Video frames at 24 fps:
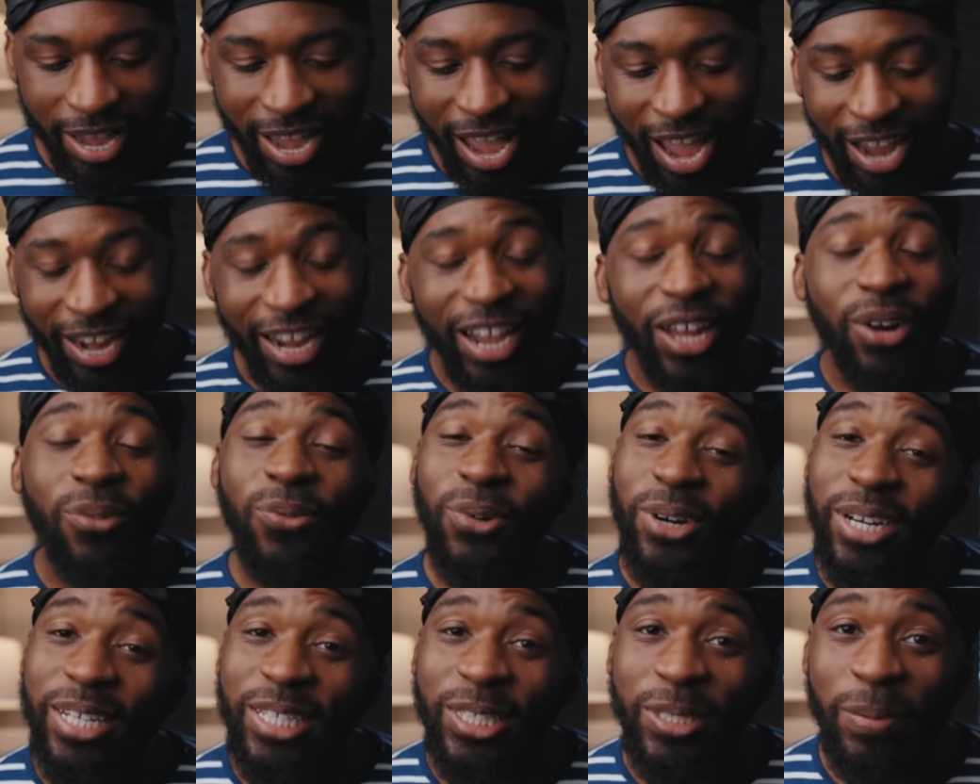I kind of
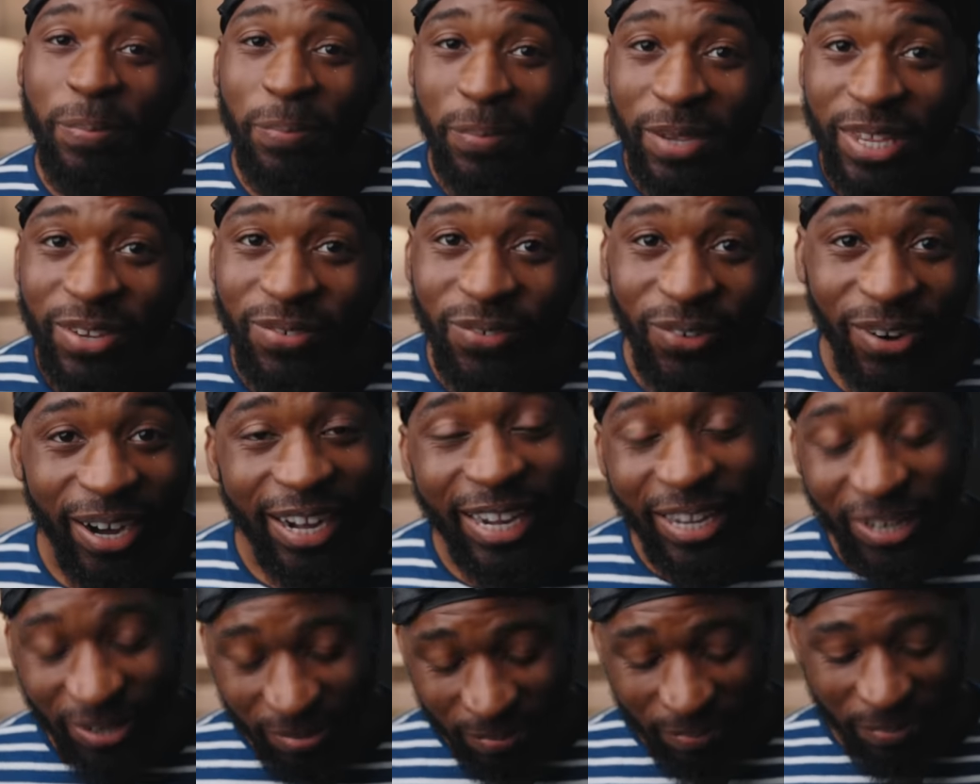wanted to meet
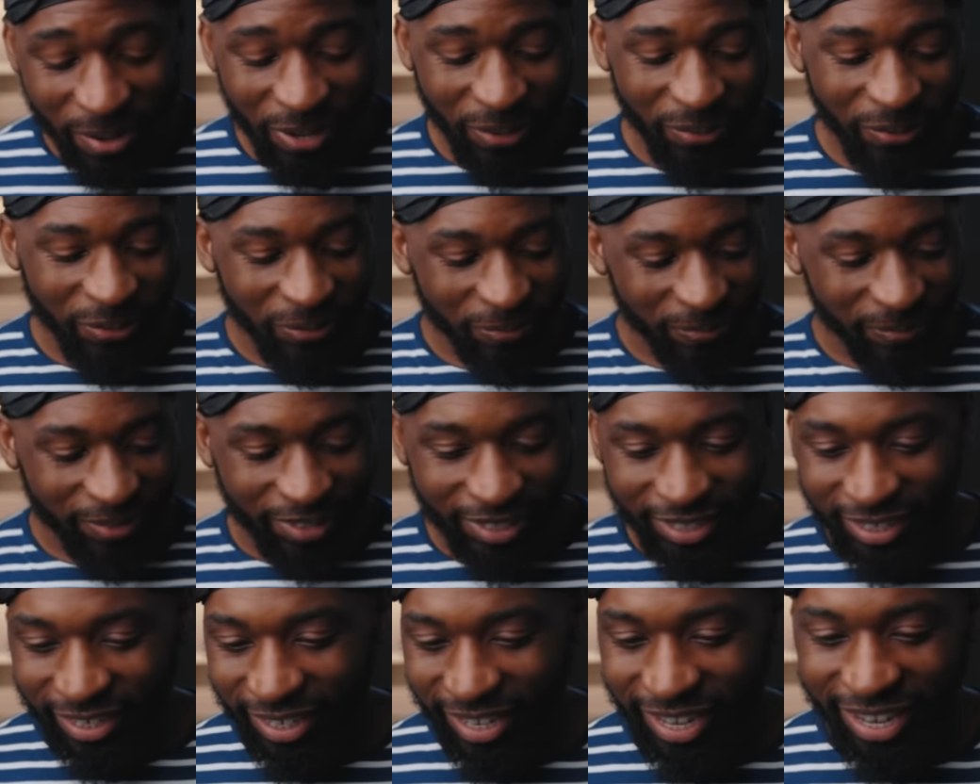right in the middle,
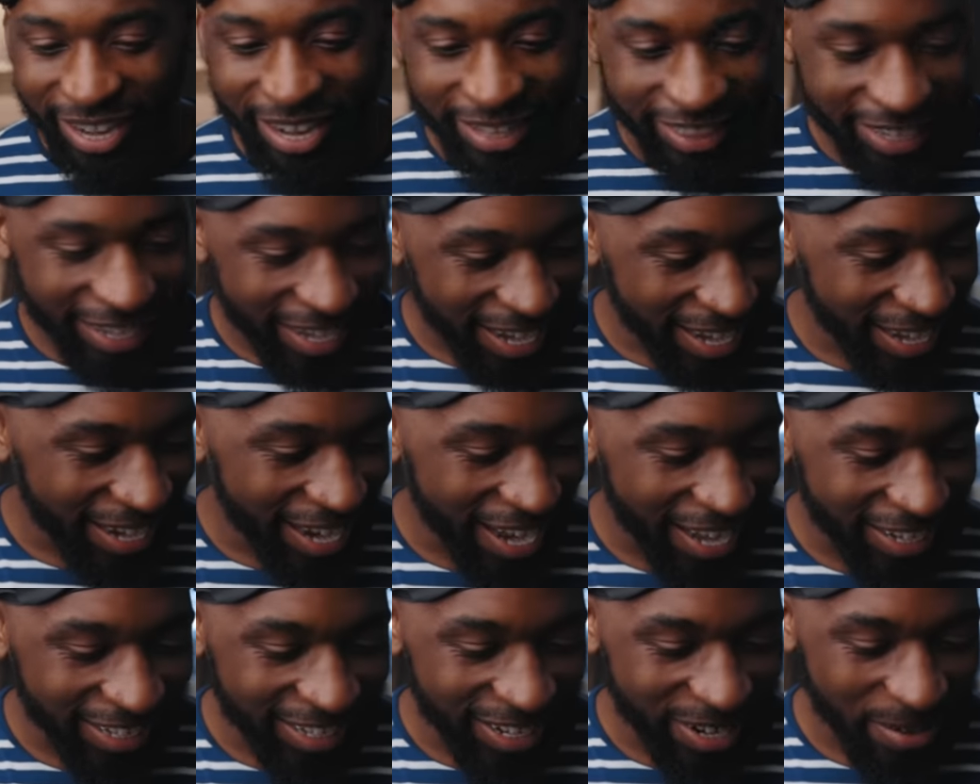and I think I
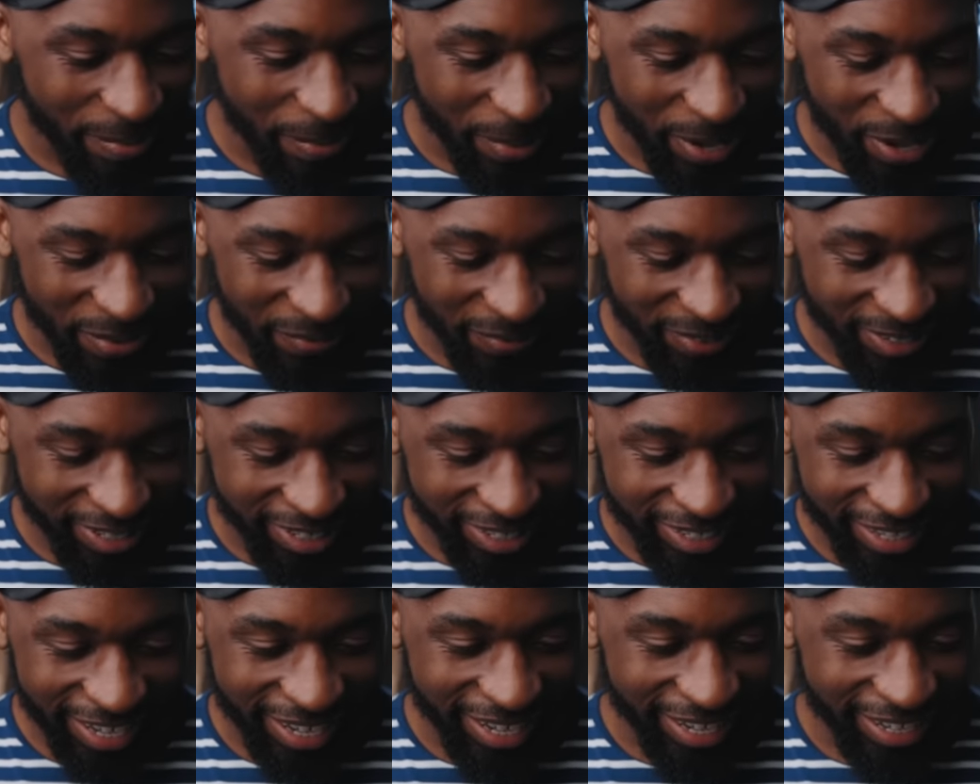got there
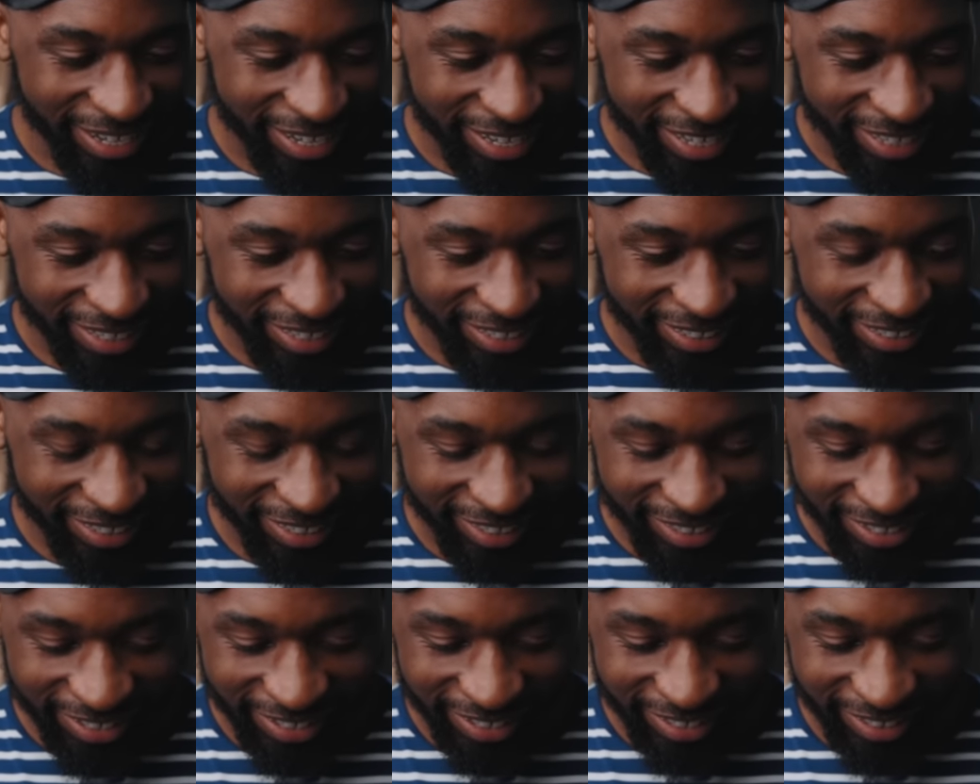perfectly. And this
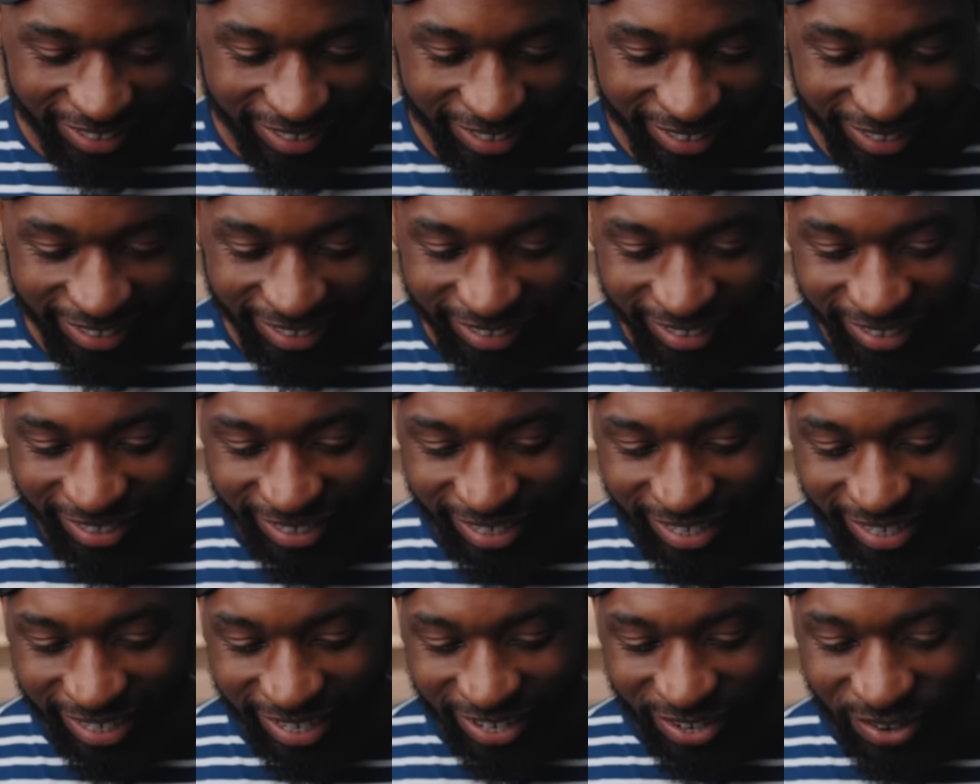looks
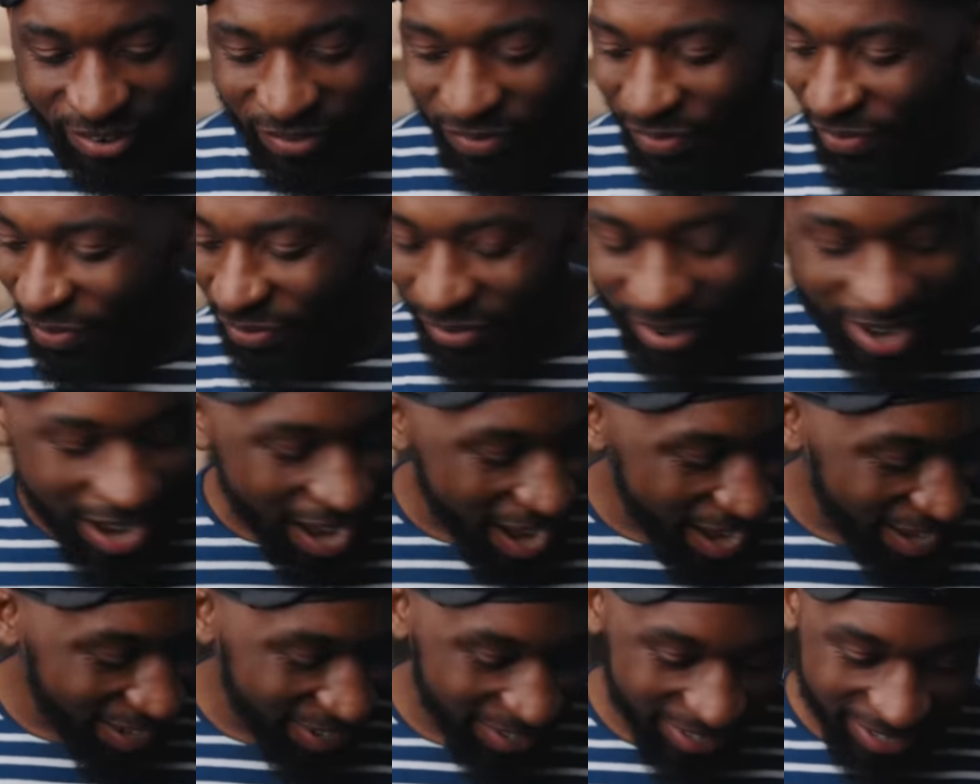
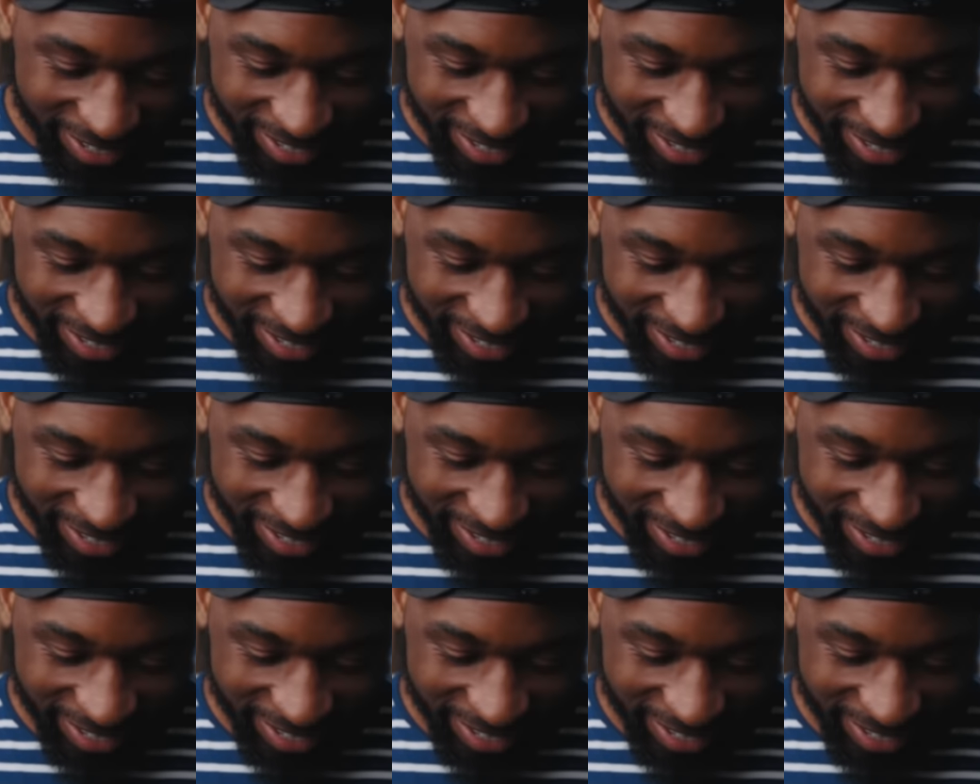fire,